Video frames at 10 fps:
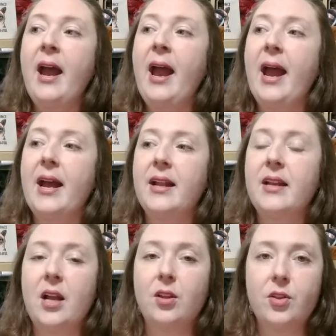And
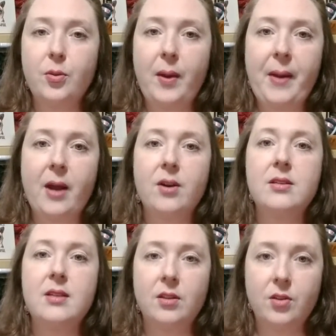I looked through my
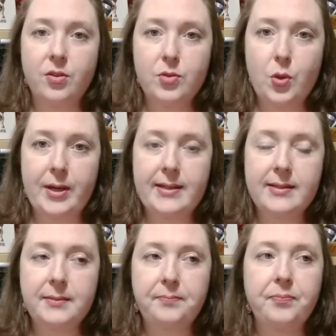patterns and looked through
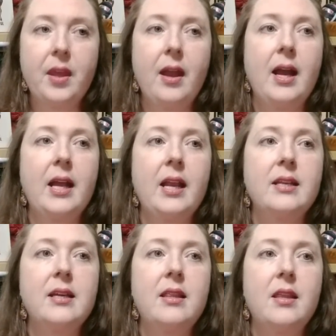toys, and
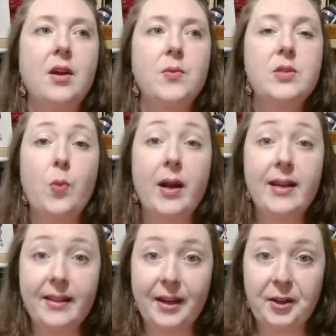there was one
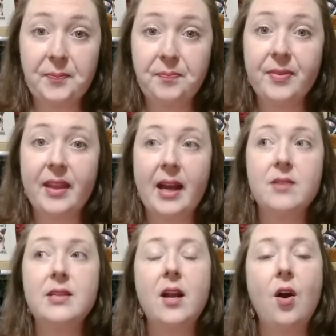in there that I
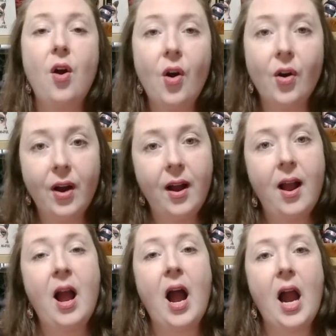was like, oh,
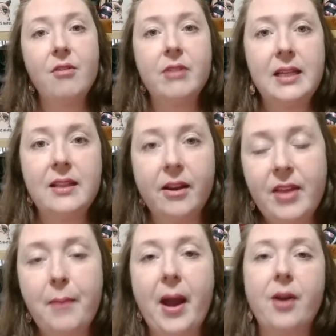I really love
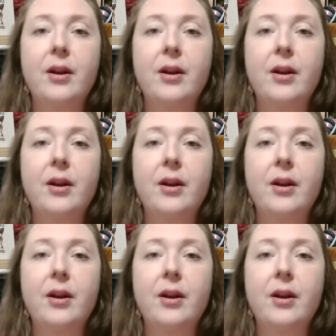that pattern.